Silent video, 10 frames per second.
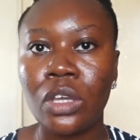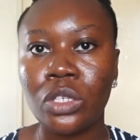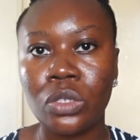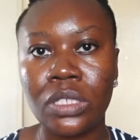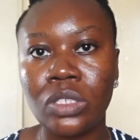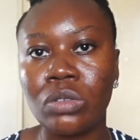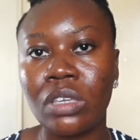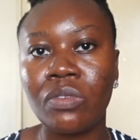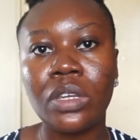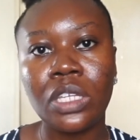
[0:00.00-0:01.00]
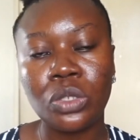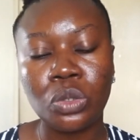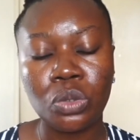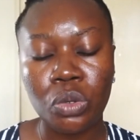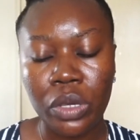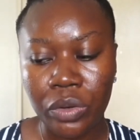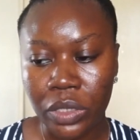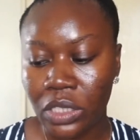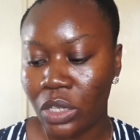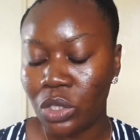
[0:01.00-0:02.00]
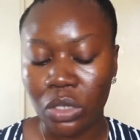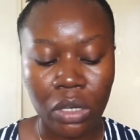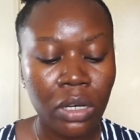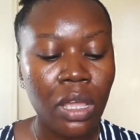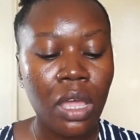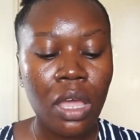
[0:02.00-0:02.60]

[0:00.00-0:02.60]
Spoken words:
so this will give you little to no irritation.